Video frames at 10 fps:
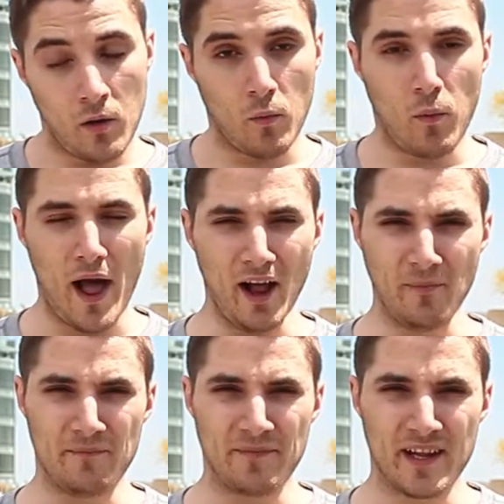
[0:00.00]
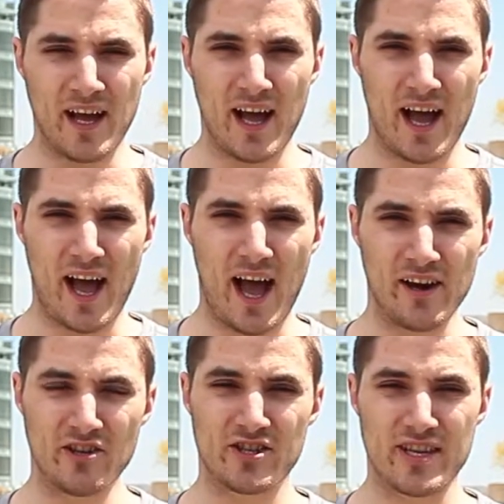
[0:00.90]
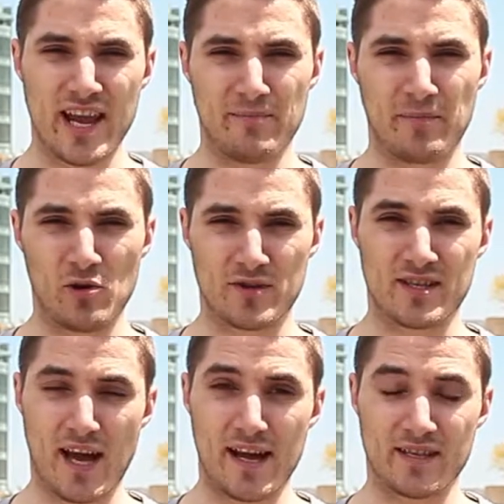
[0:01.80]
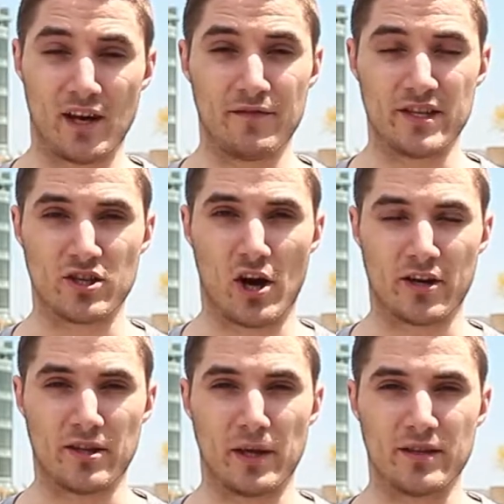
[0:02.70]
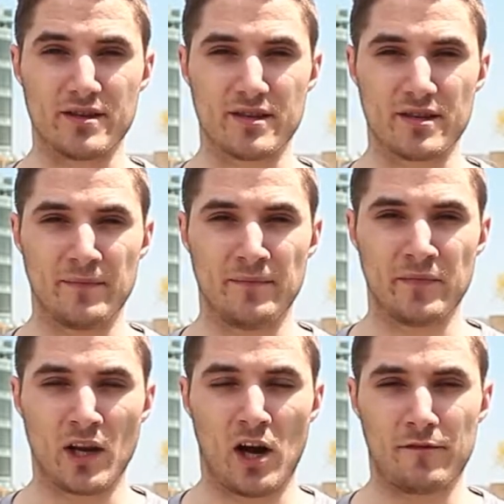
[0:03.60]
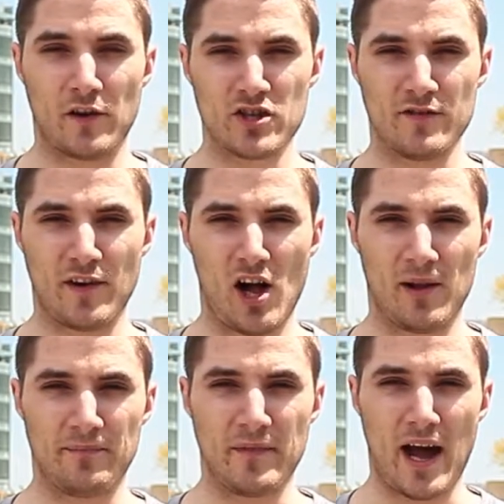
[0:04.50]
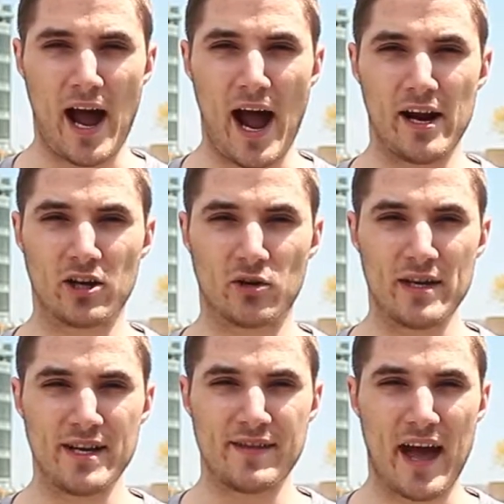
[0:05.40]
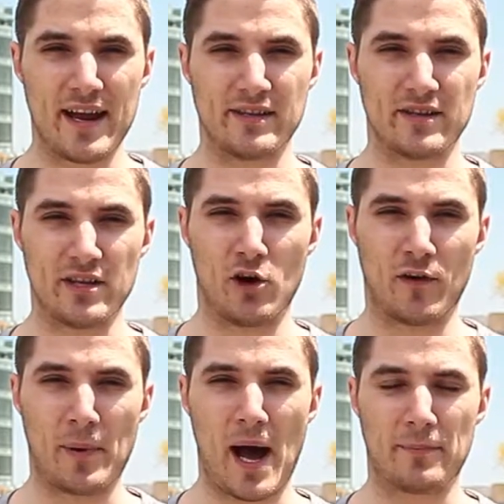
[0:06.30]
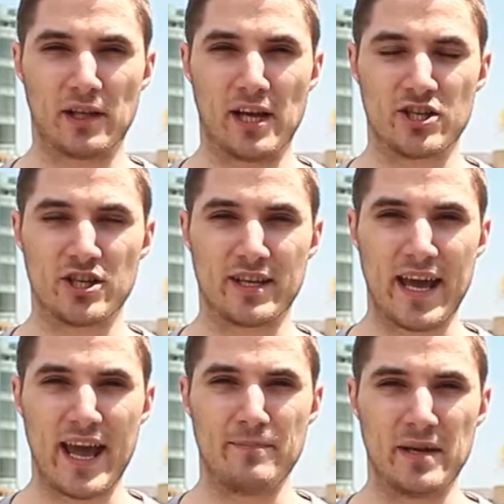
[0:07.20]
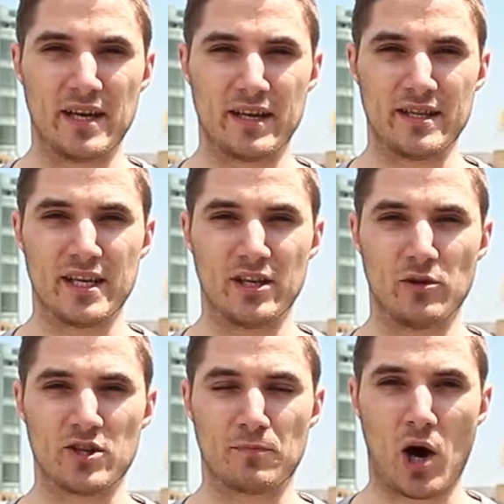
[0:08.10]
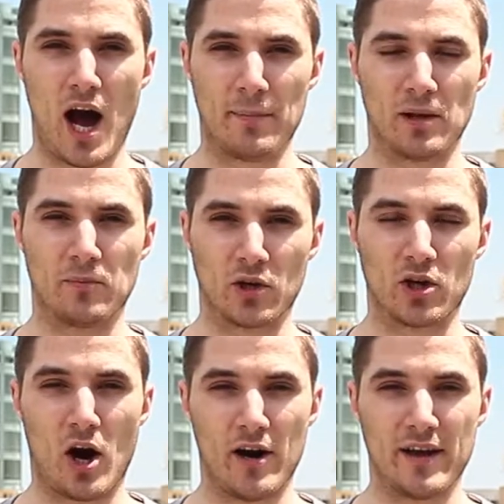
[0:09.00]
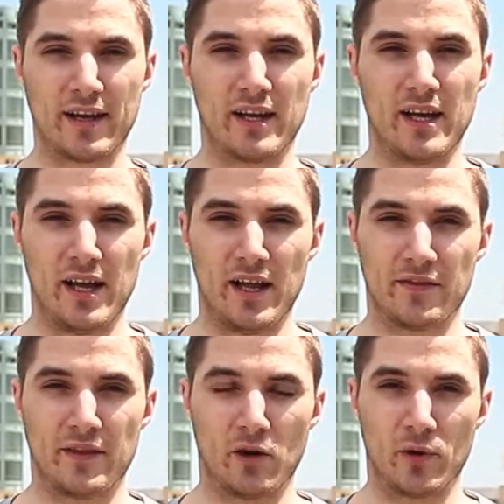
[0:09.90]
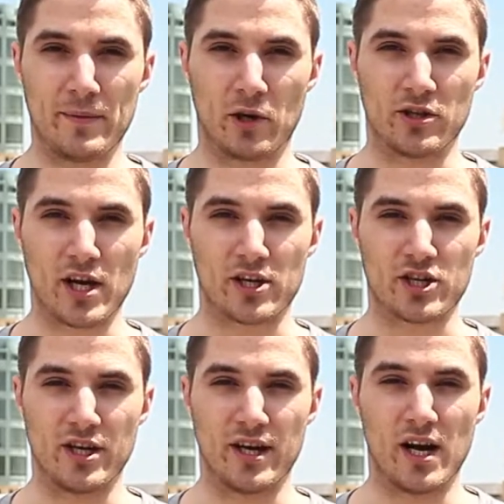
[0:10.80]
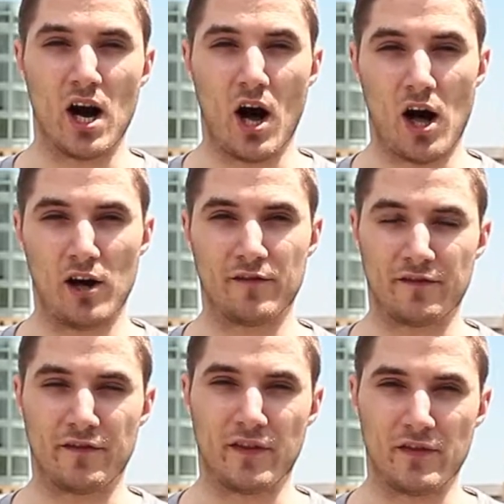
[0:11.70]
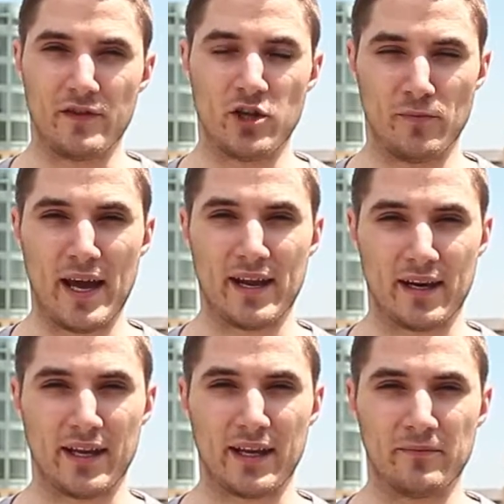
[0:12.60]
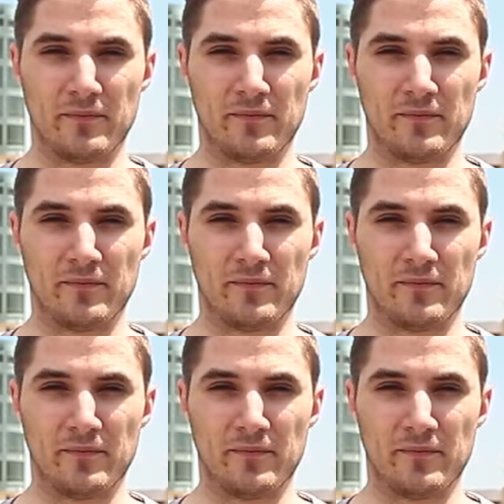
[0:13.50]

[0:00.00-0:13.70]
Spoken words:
Well, I understand both sides of these arguments. First of all, I agree that the overpopulation can be a continuous problem regarding the reproduction of humanity